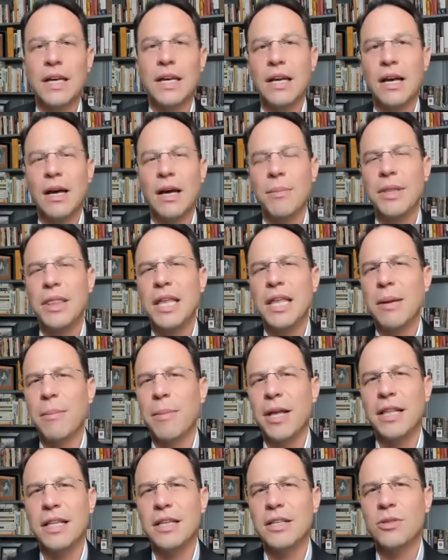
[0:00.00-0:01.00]
I mean, think
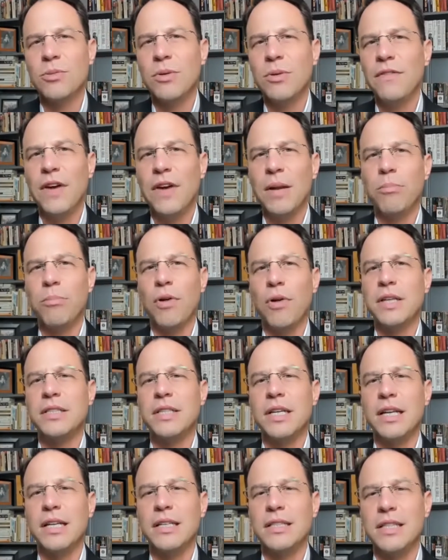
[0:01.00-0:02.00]
about this. We've had
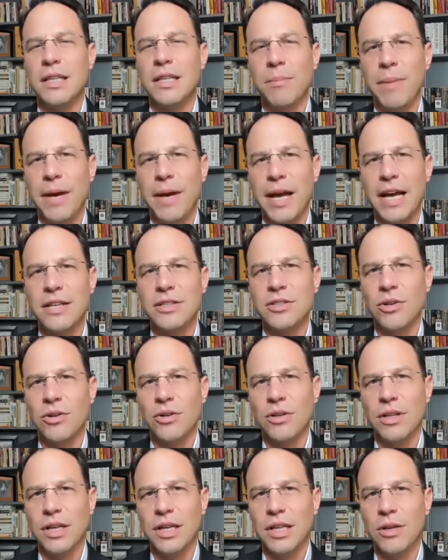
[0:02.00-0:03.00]
presidents in the past,
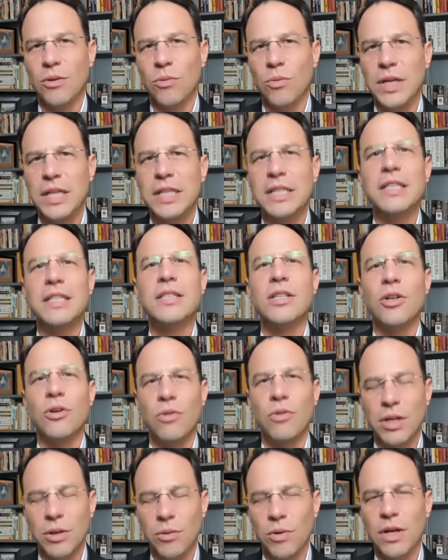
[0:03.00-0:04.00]
certainly, that we
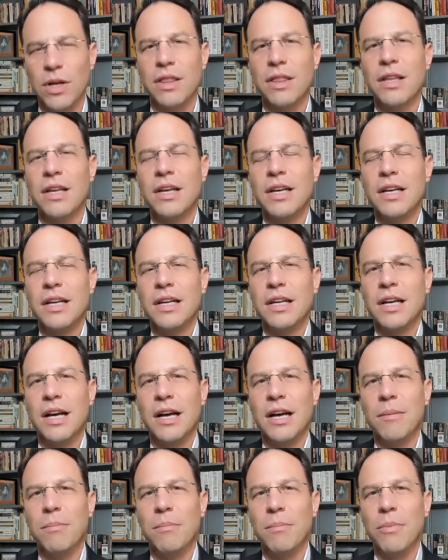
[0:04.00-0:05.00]
disagree with,
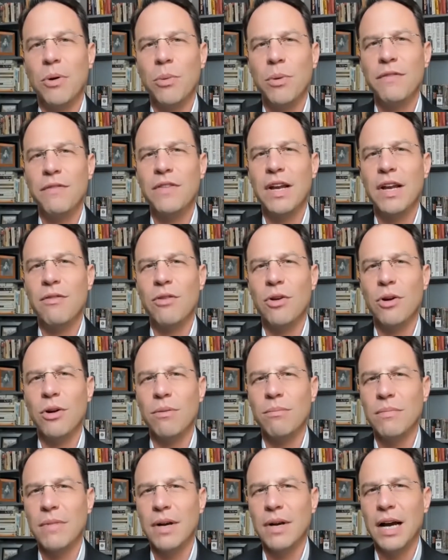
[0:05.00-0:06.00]
but we've never,
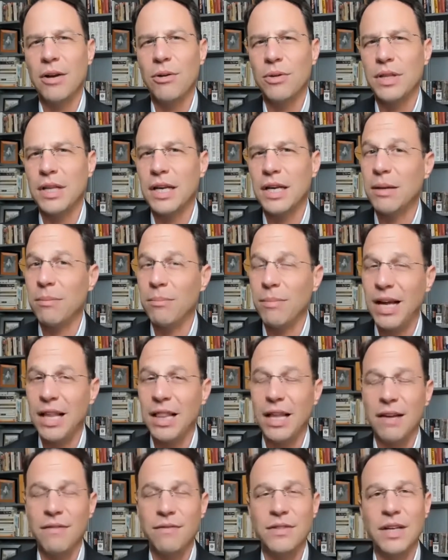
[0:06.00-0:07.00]
I don't think in my
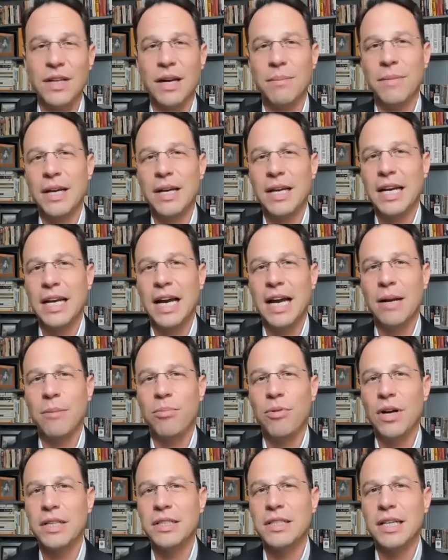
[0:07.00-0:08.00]
lifetime, had a
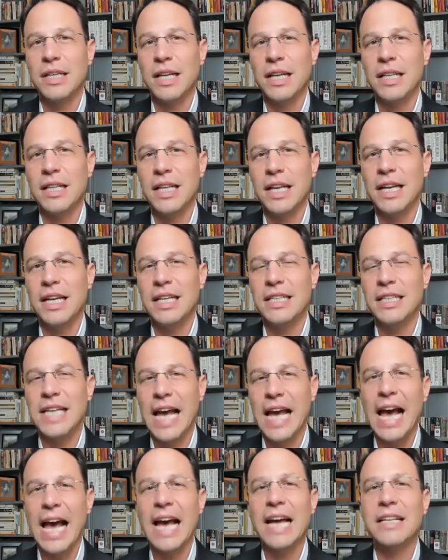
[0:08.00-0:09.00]
president that has
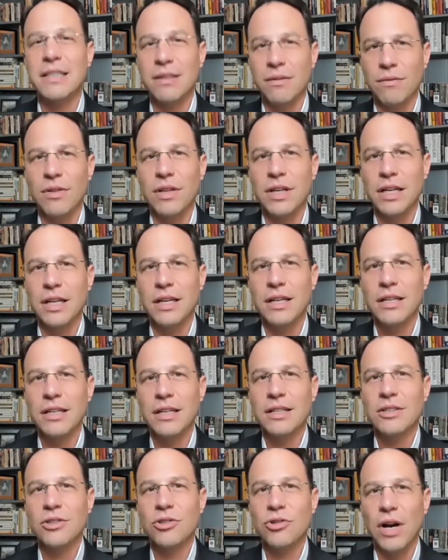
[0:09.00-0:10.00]
actively
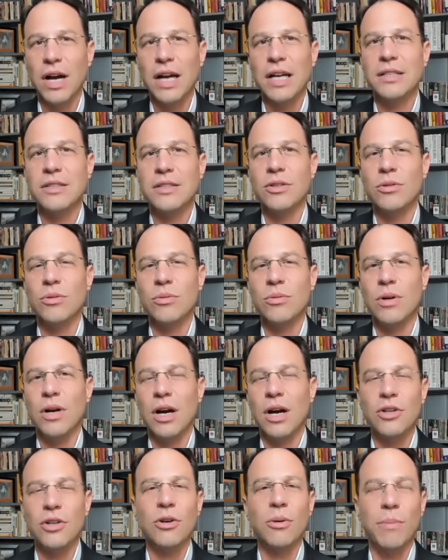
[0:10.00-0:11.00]
tried to
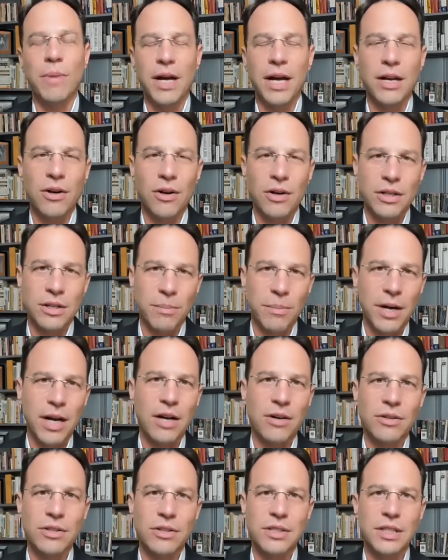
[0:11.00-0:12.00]
undermine our
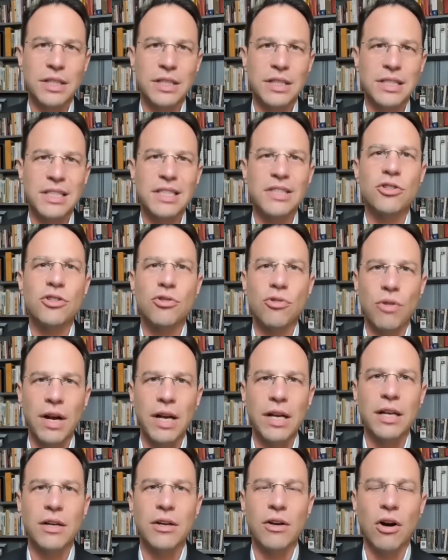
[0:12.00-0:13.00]
democracy,
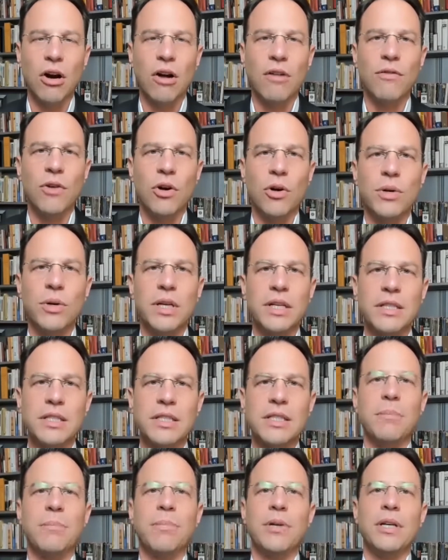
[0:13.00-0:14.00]
discredit our voting
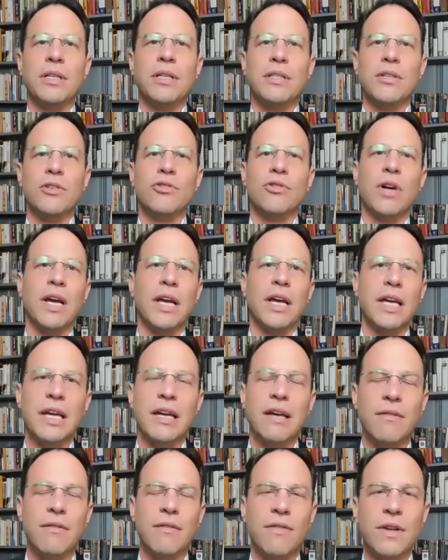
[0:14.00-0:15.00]
simply to try and
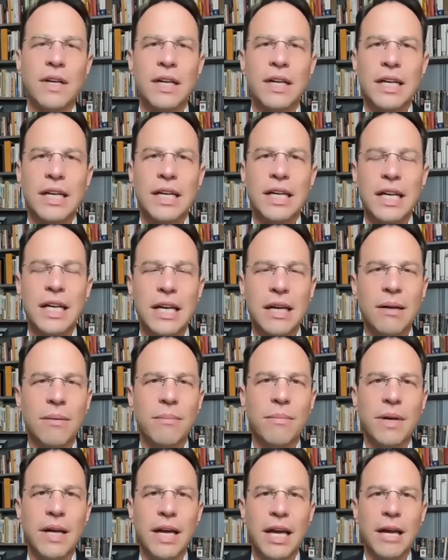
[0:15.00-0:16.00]
give
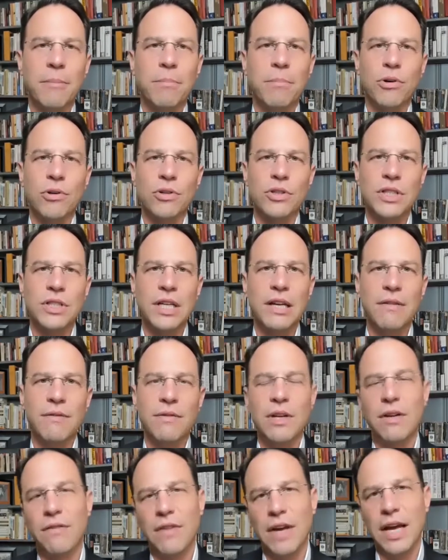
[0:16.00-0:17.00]
him a perceived
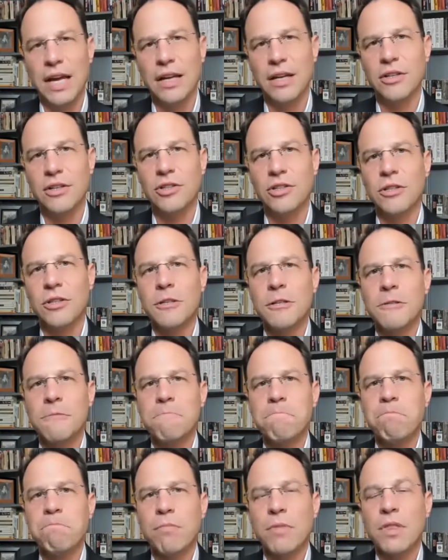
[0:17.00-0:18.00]
advantage.
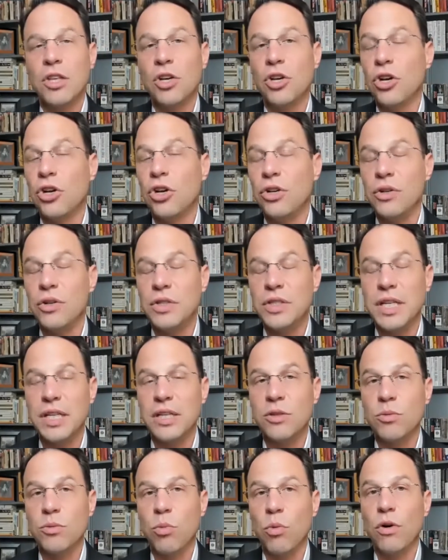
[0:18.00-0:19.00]
The good news
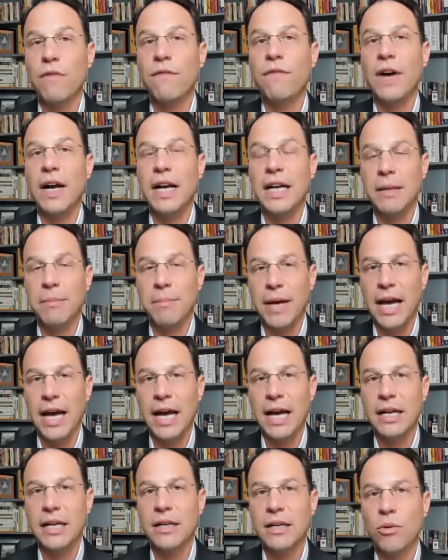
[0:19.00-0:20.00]
is we're fighting
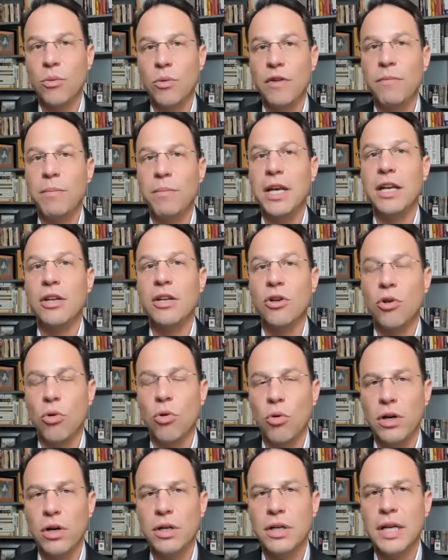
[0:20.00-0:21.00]
back. We've been in
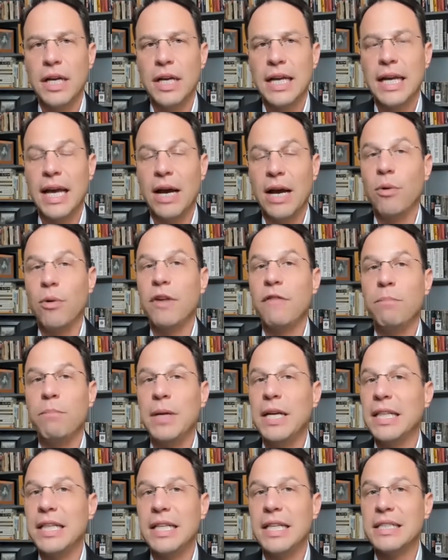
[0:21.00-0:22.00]
court and we've
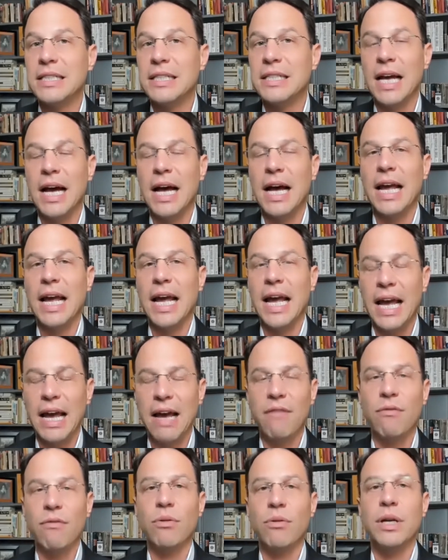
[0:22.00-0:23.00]
beat this guy
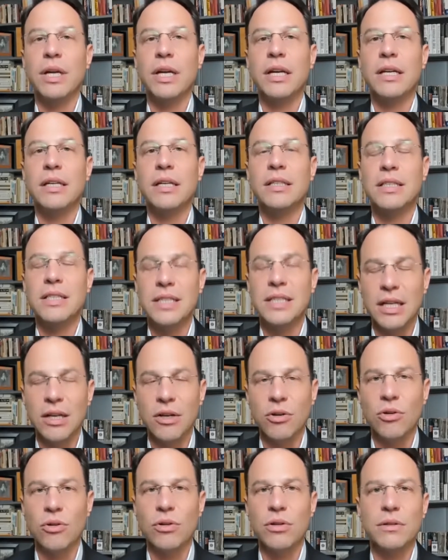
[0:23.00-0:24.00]
every
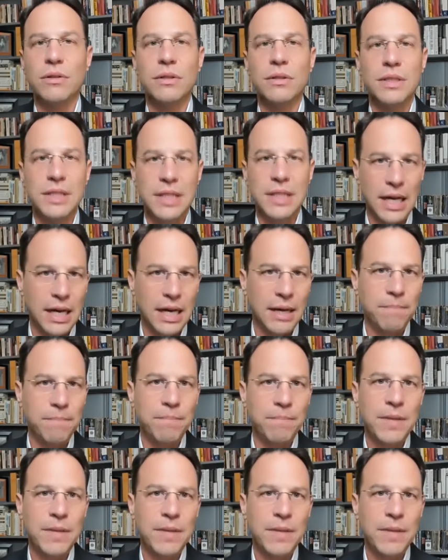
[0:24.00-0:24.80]
single time.